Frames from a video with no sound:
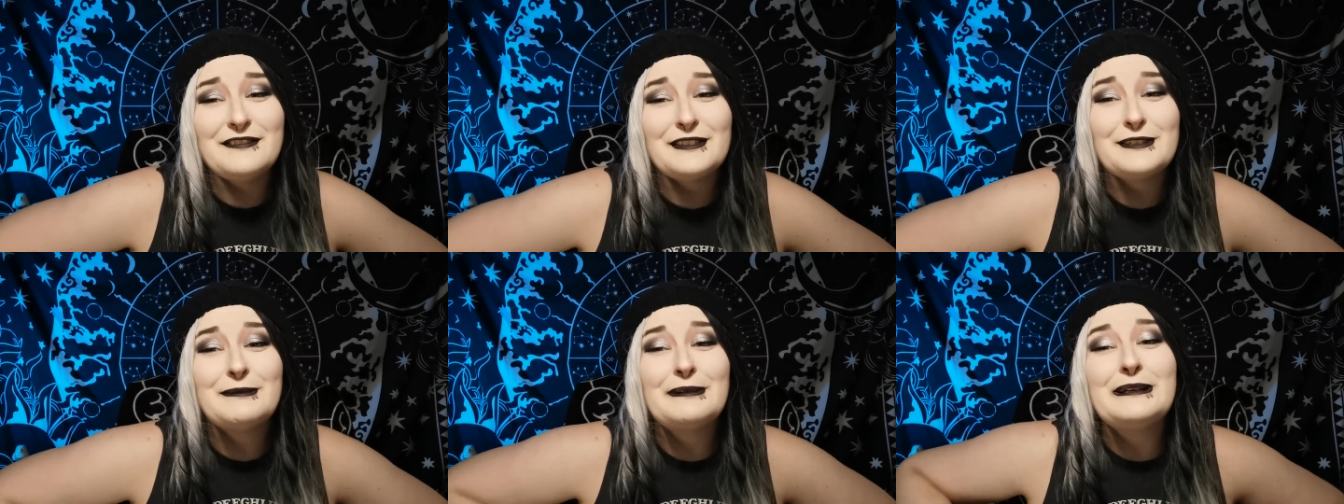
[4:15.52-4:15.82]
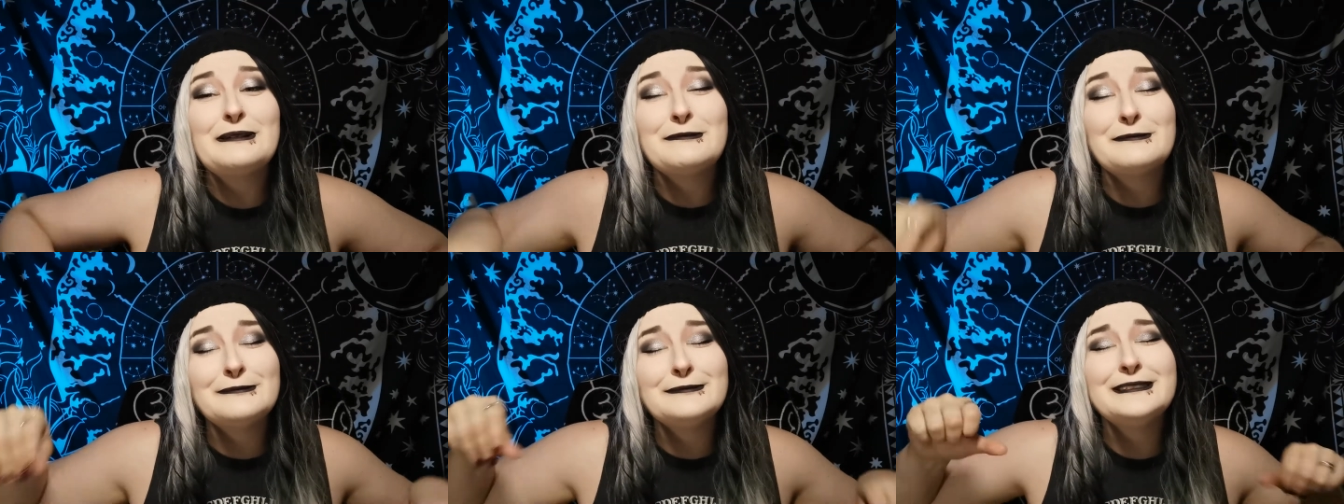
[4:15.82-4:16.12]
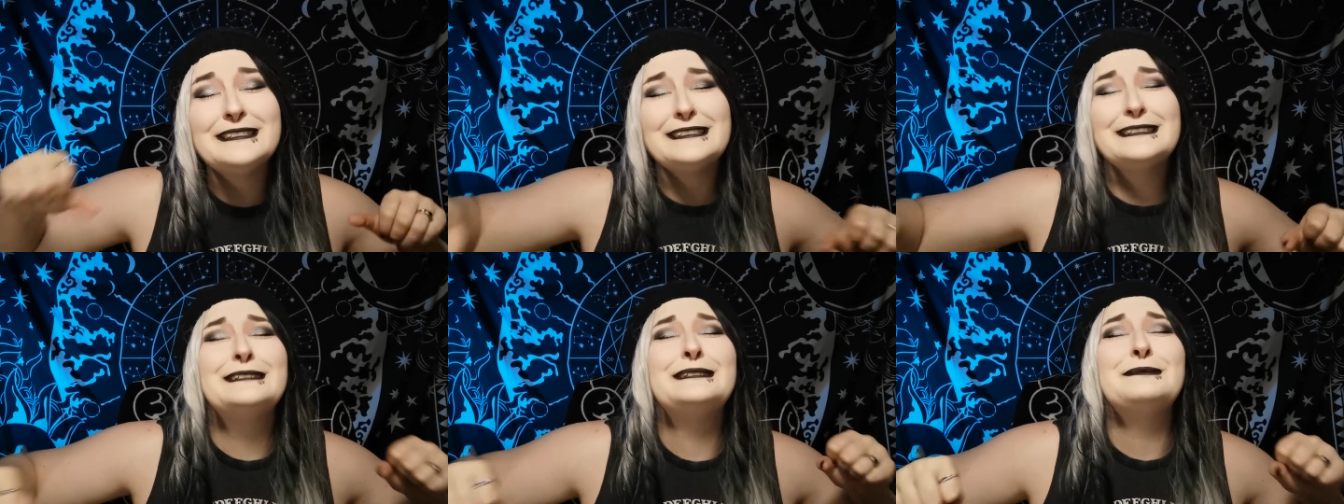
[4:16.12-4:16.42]
Even though I
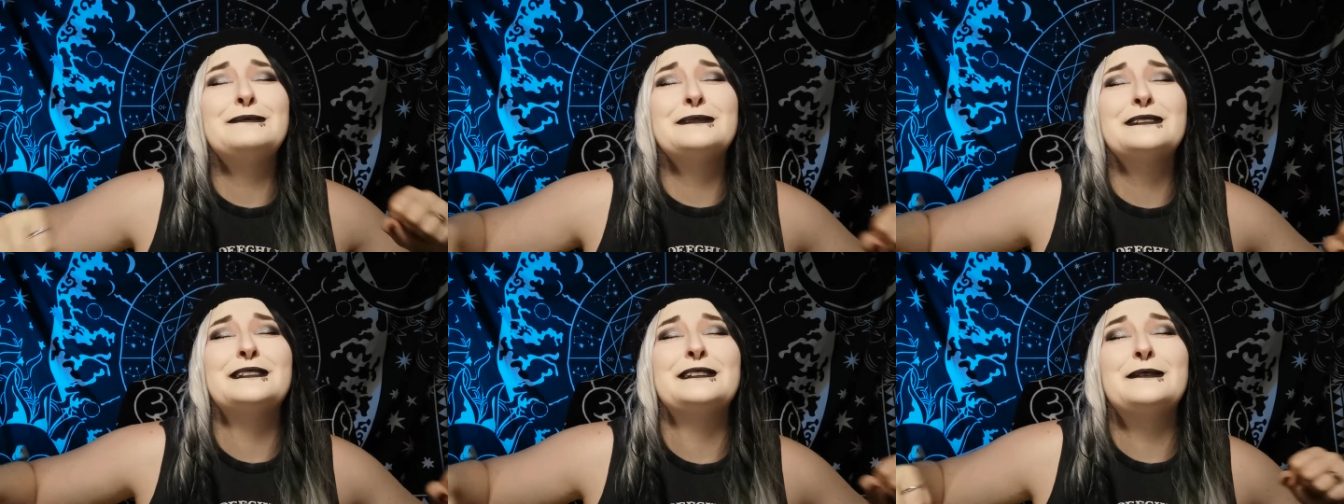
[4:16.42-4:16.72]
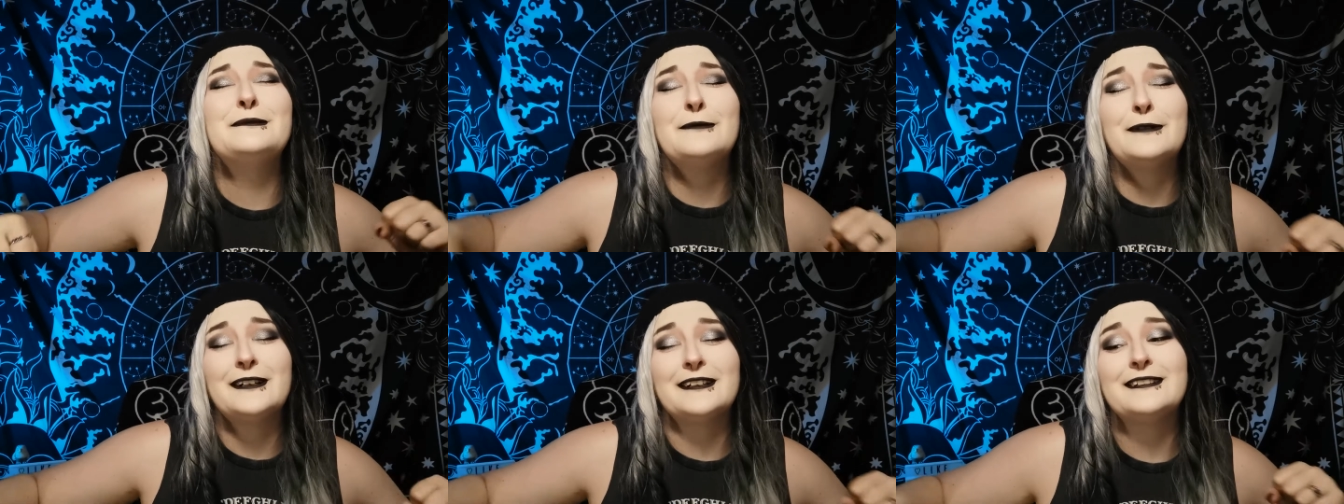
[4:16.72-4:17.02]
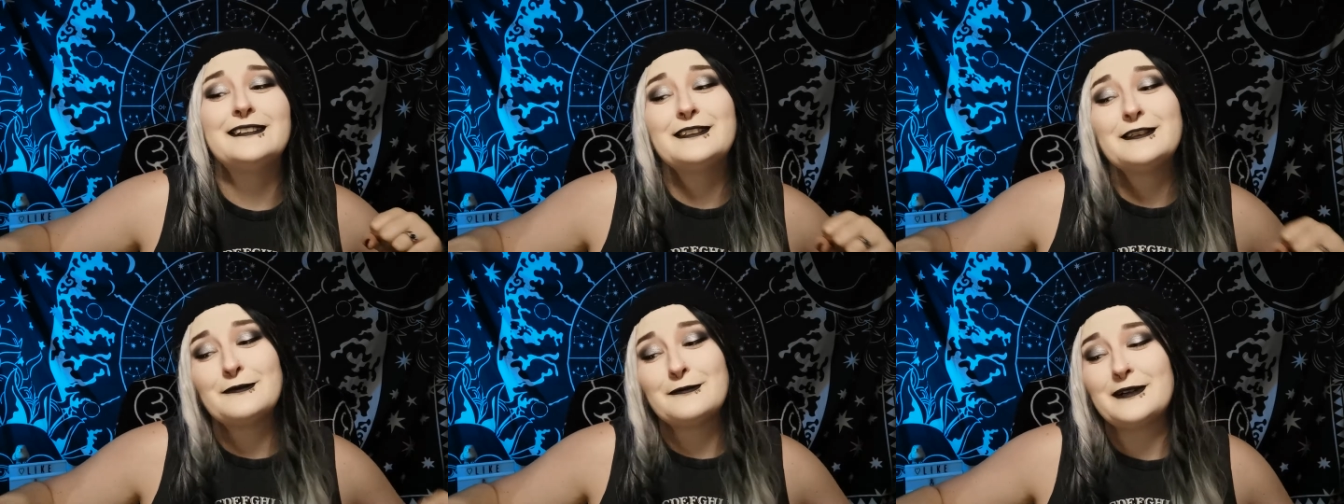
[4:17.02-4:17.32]
really, really
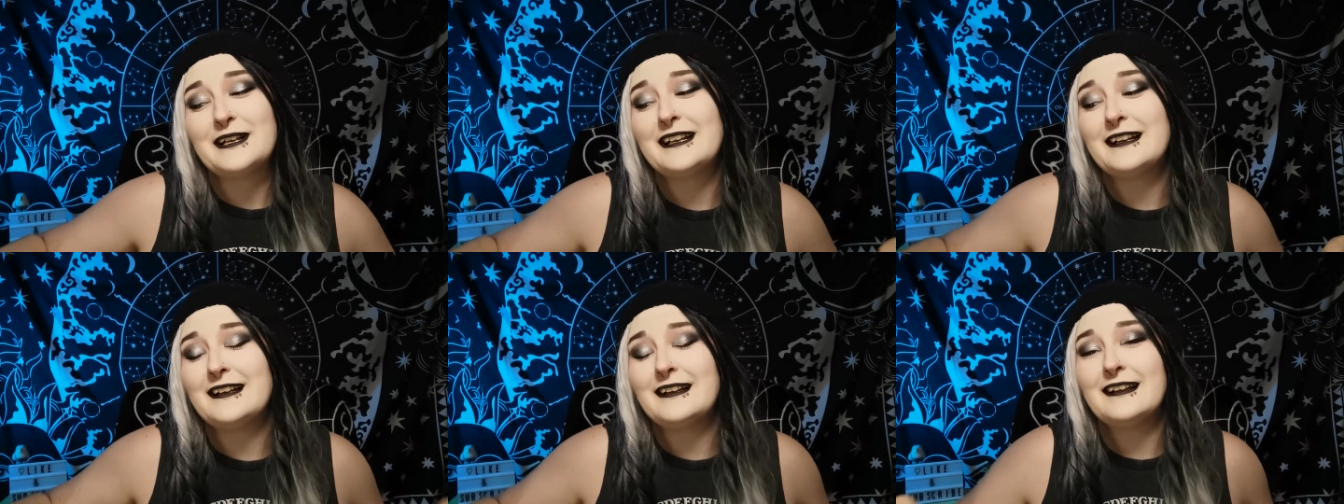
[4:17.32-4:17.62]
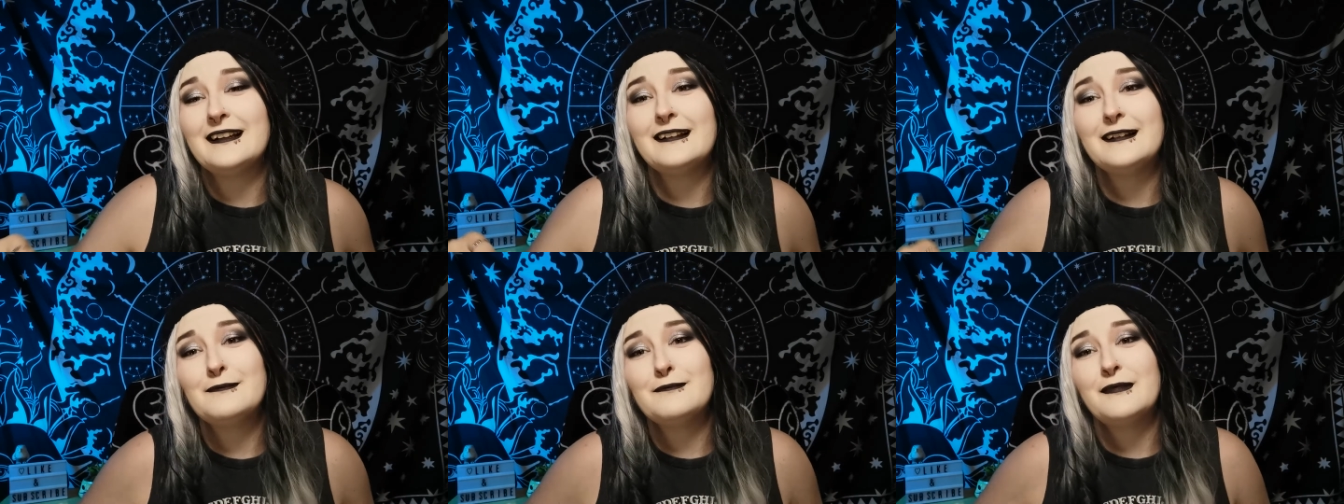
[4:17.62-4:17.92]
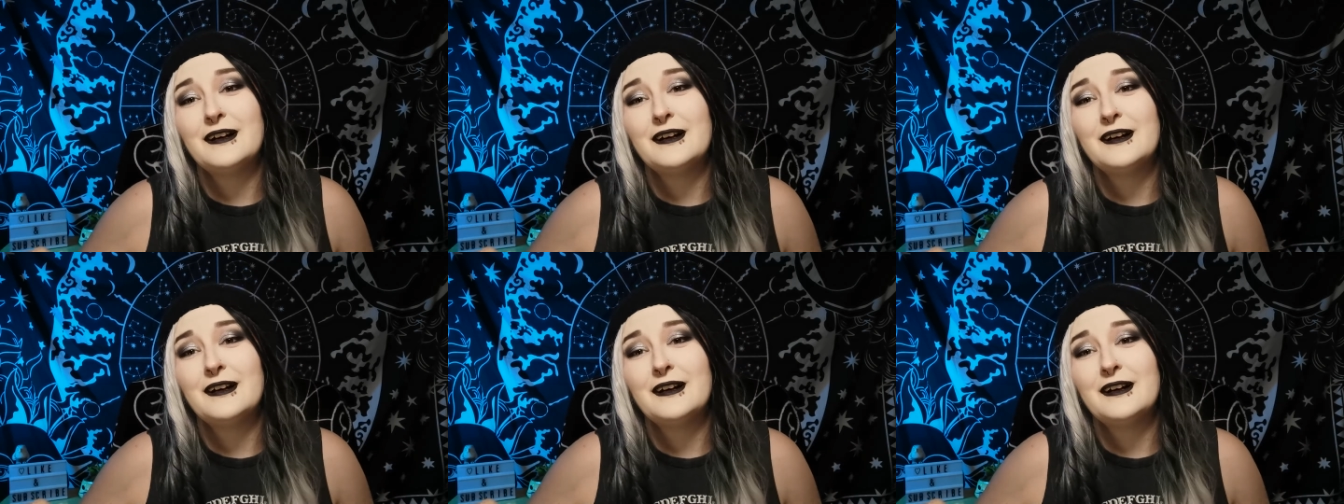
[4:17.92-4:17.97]
wanted to wear